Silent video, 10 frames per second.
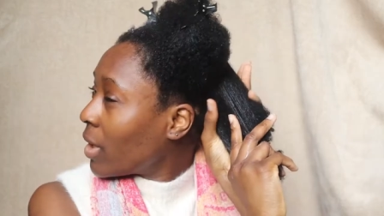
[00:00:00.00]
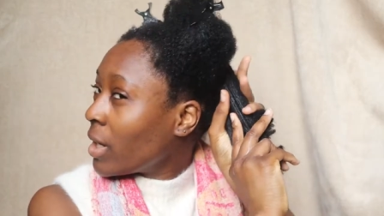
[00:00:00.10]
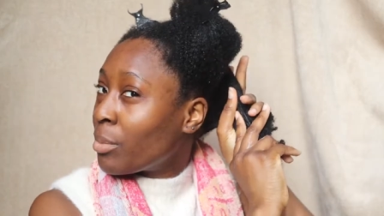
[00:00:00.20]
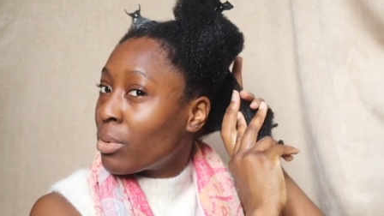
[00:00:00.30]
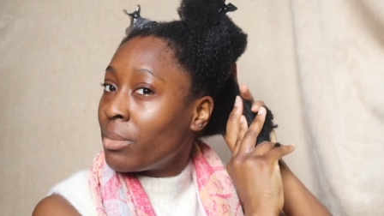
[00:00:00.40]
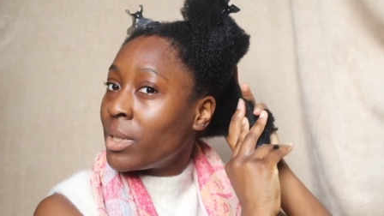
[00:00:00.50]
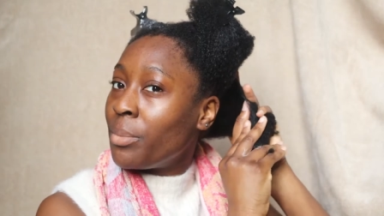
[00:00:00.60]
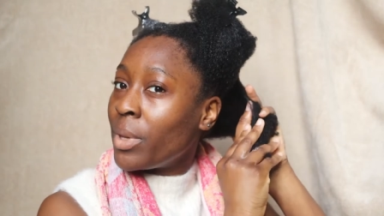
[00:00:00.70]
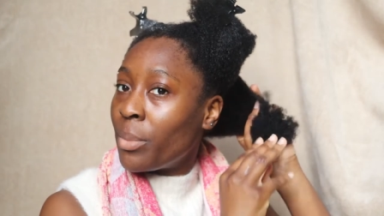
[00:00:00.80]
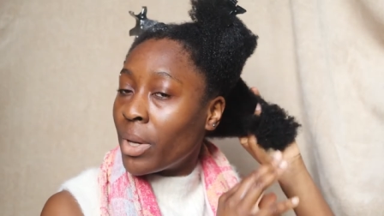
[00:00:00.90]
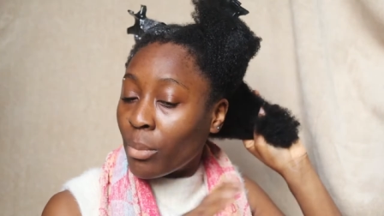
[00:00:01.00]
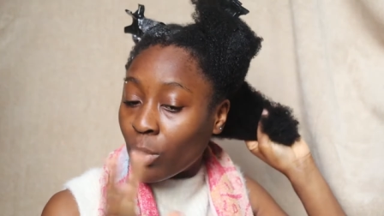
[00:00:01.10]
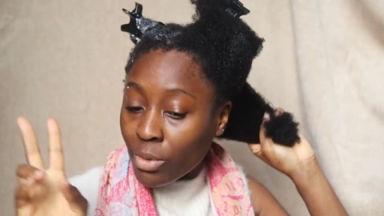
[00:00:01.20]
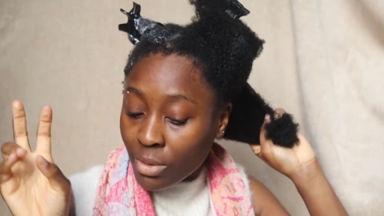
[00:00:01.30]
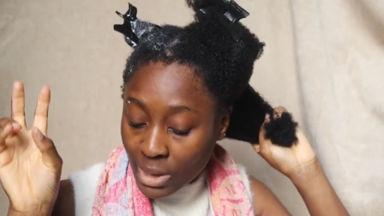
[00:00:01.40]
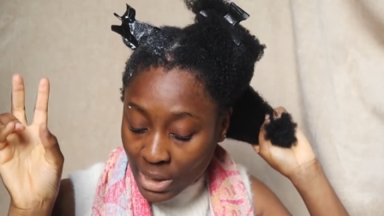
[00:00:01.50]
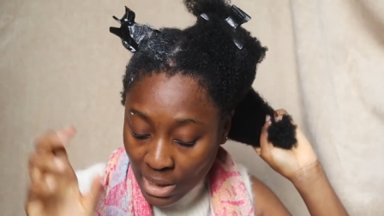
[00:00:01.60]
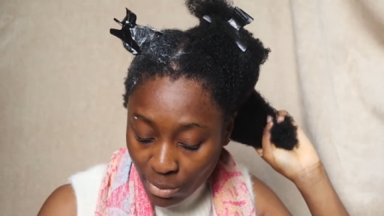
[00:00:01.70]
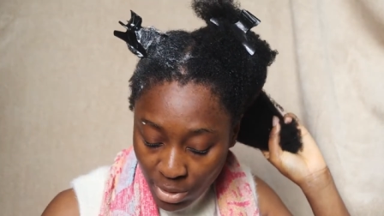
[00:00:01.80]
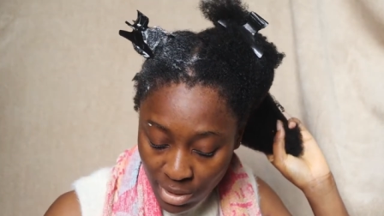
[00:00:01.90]
I could probably be a bit more
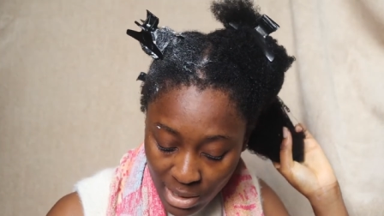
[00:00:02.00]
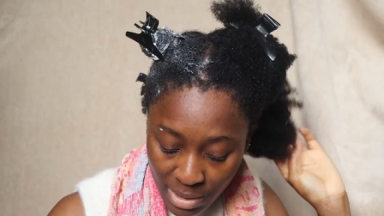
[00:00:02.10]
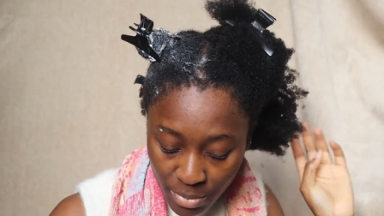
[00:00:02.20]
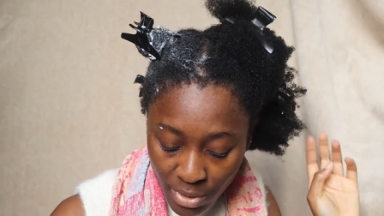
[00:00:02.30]
neat with this,